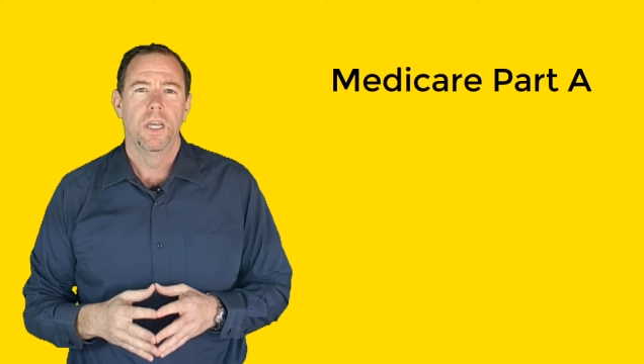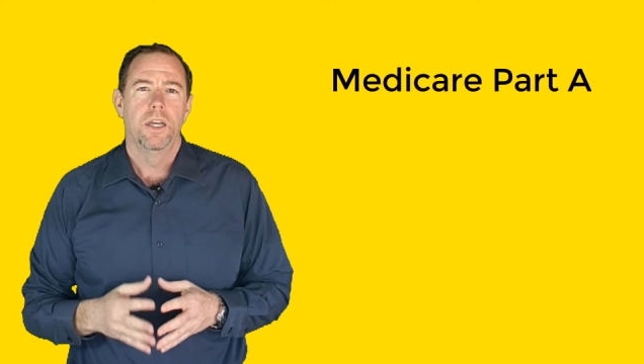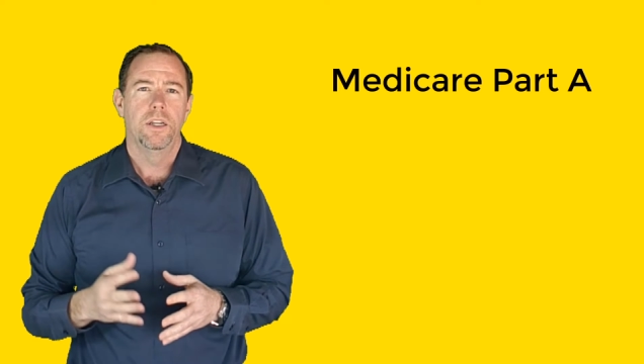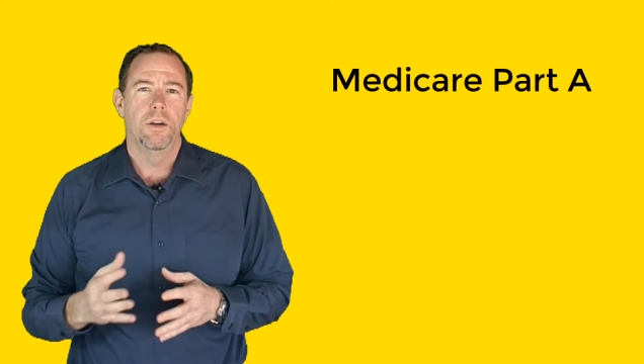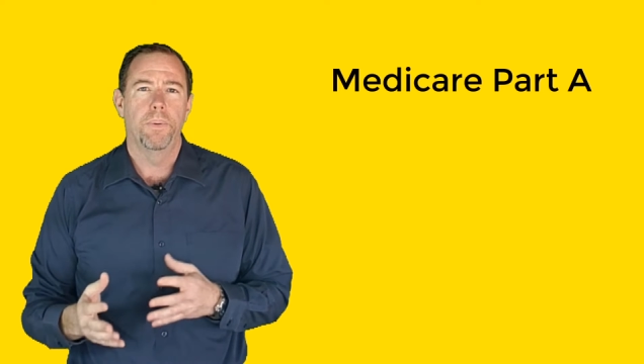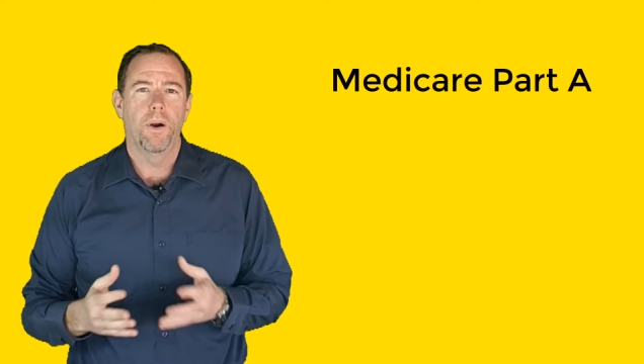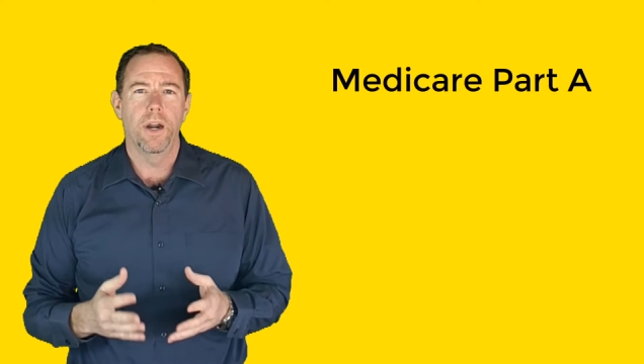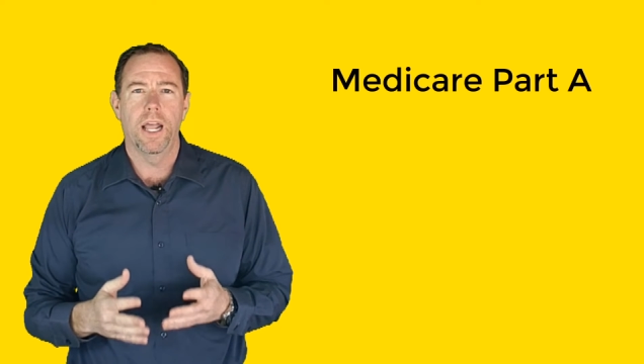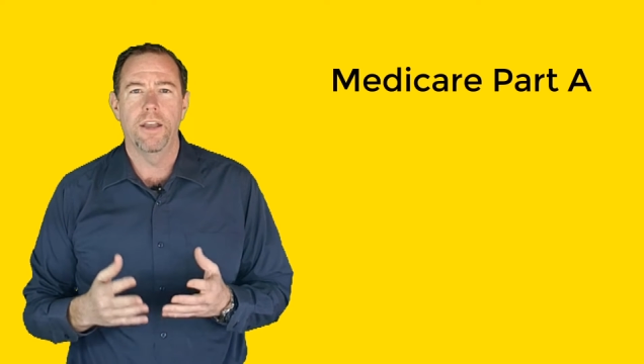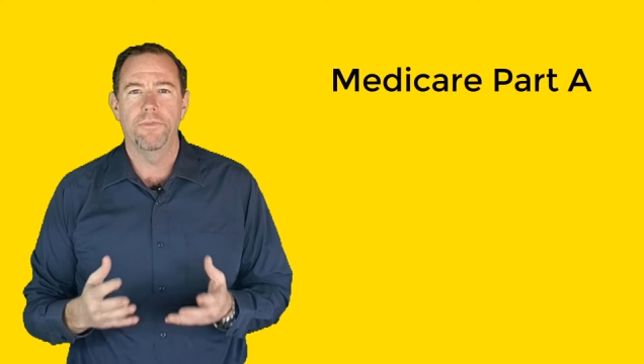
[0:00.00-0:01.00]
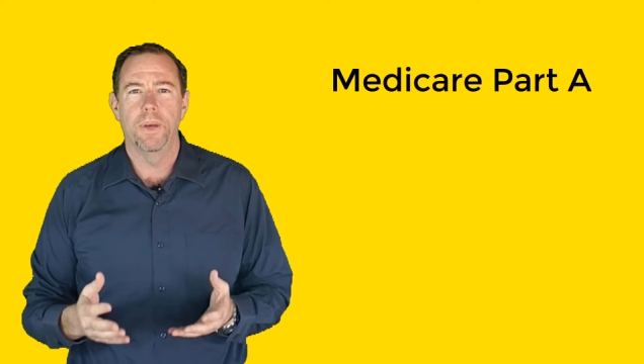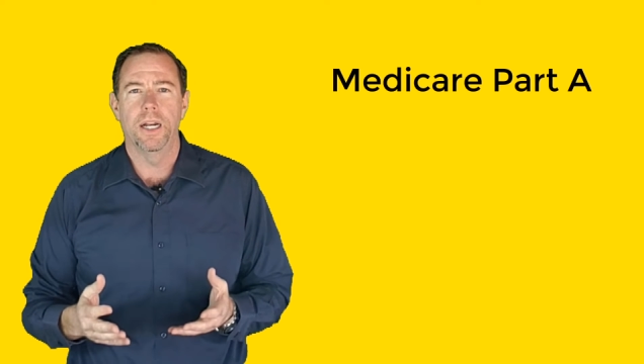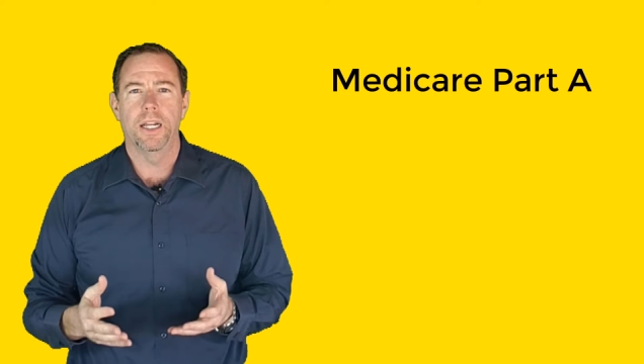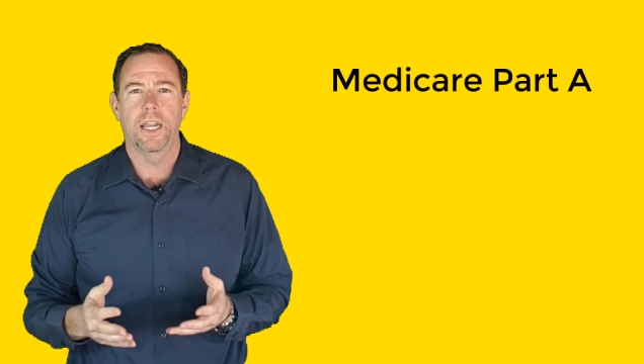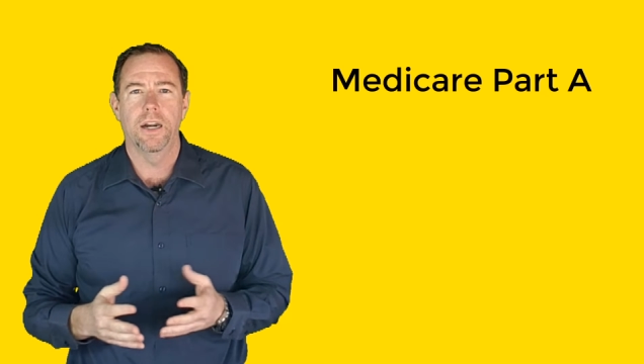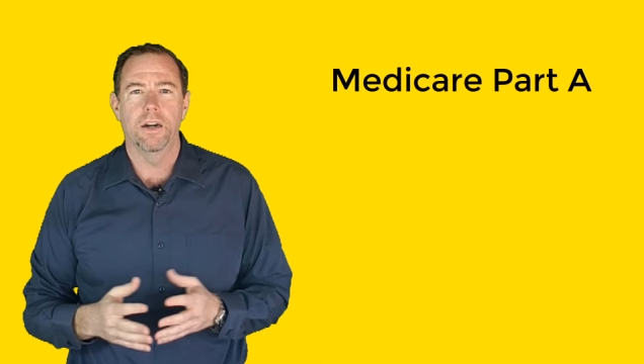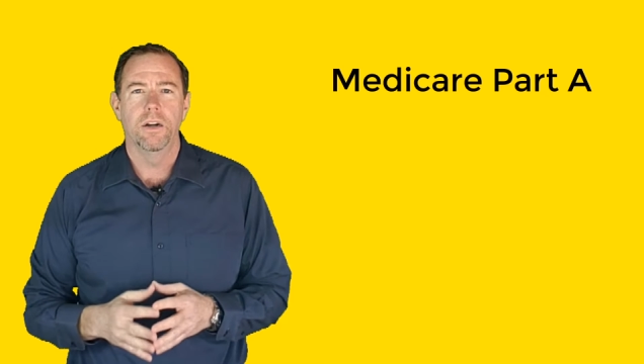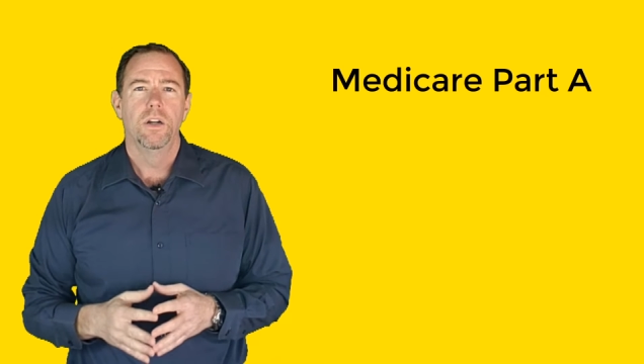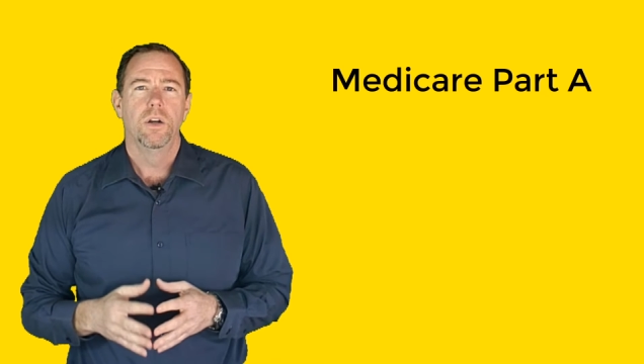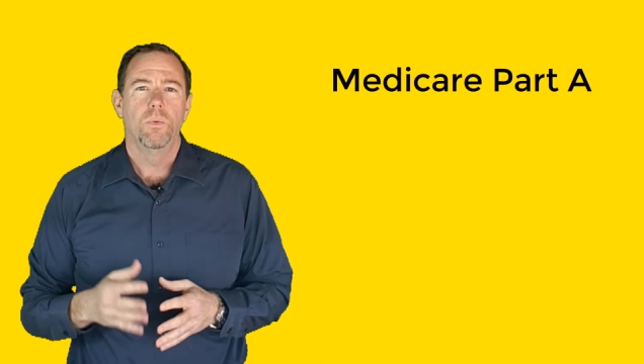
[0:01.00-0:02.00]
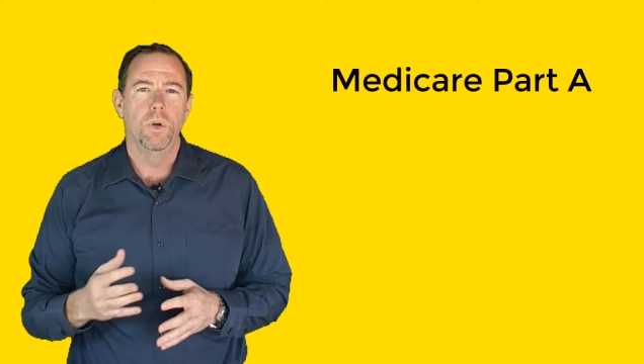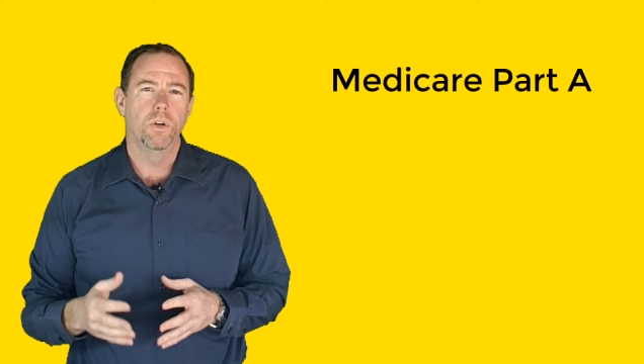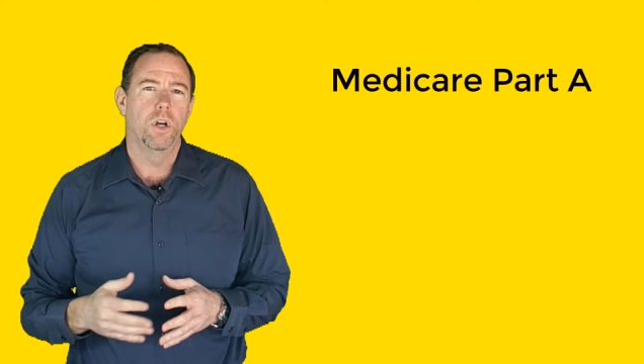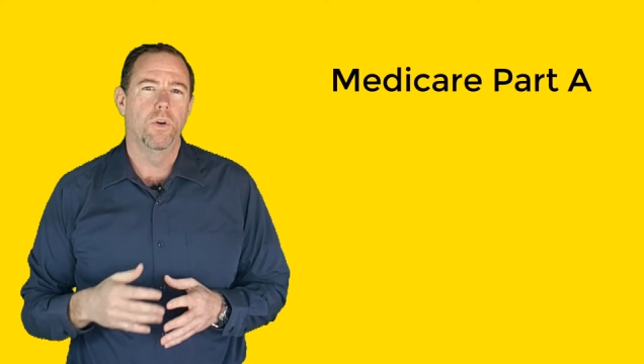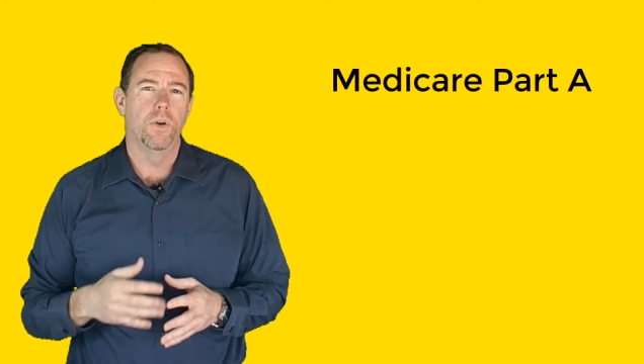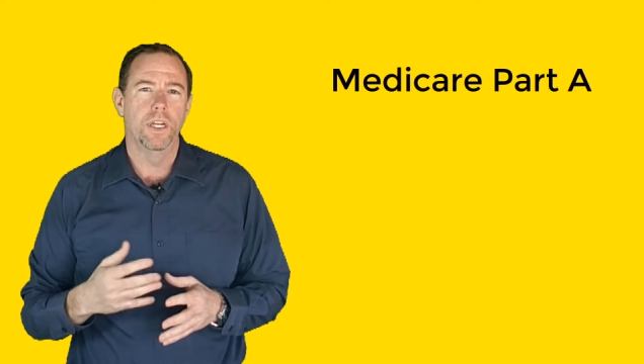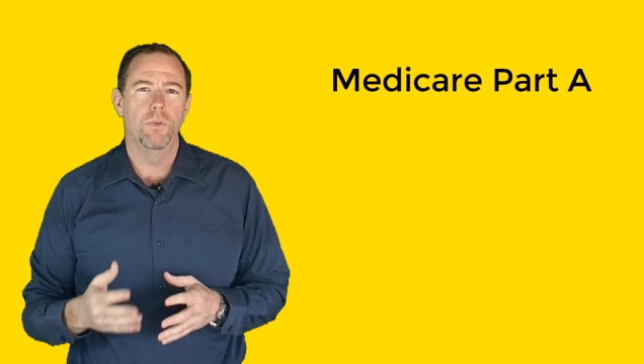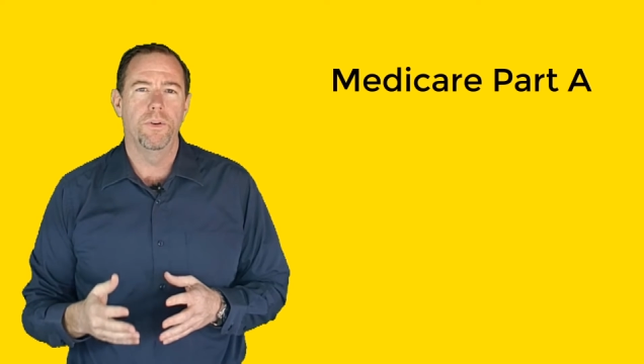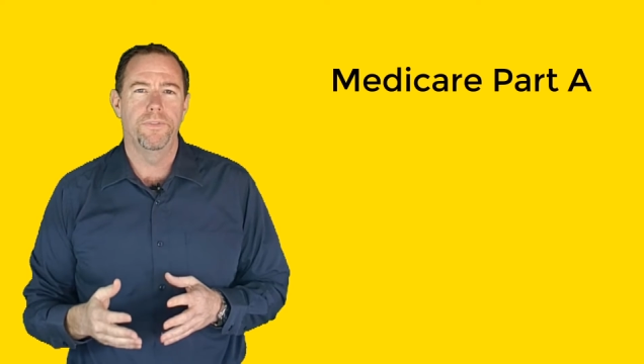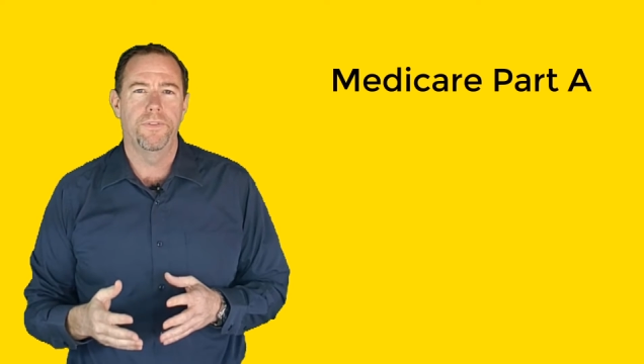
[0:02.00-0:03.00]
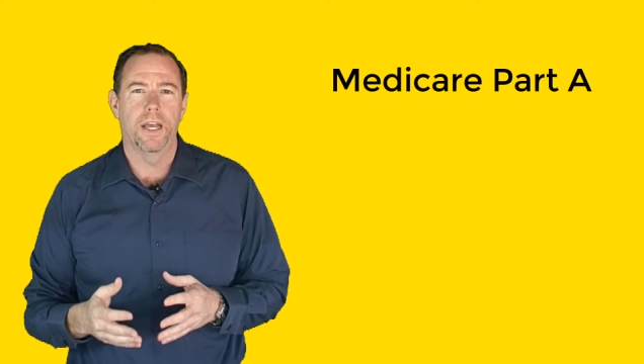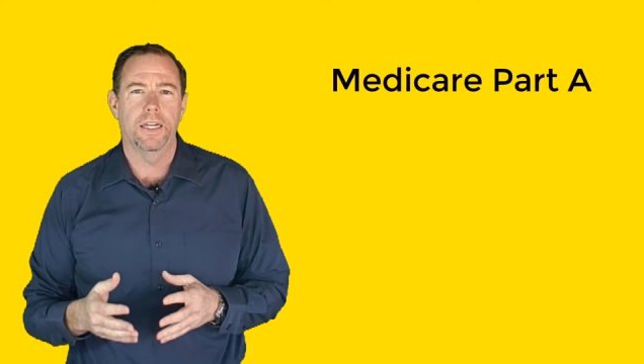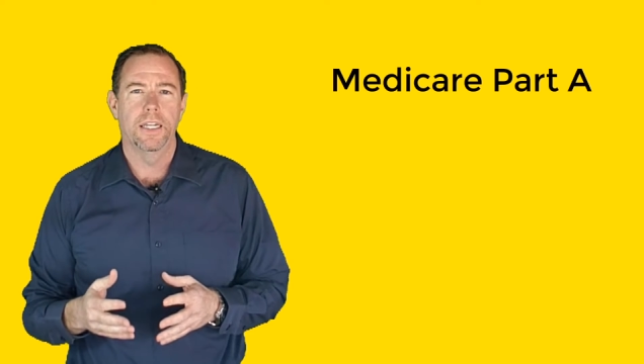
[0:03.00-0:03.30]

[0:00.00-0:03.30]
your Part A of Medicare will go into effect